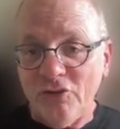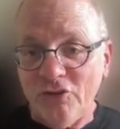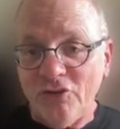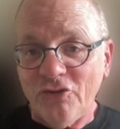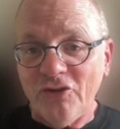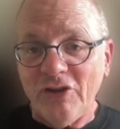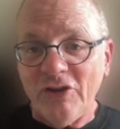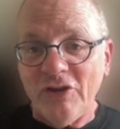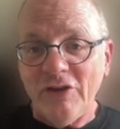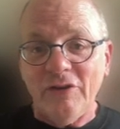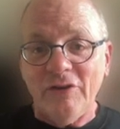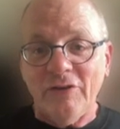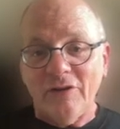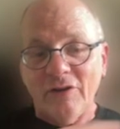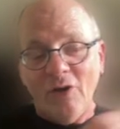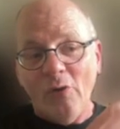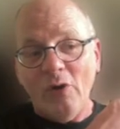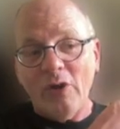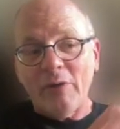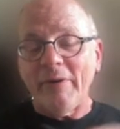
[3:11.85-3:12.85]
you see
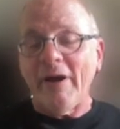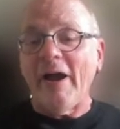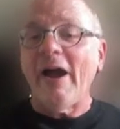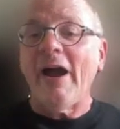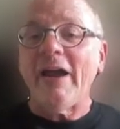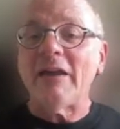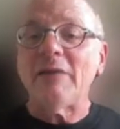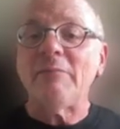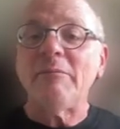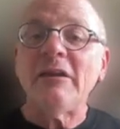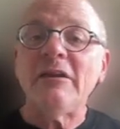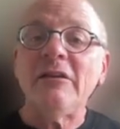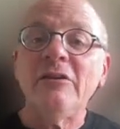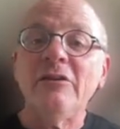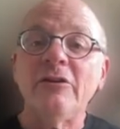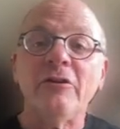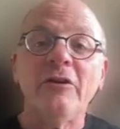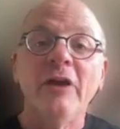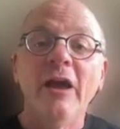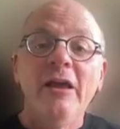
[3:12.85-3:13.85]
going behind me
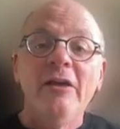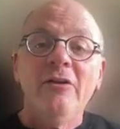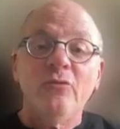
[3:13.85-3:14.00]
here.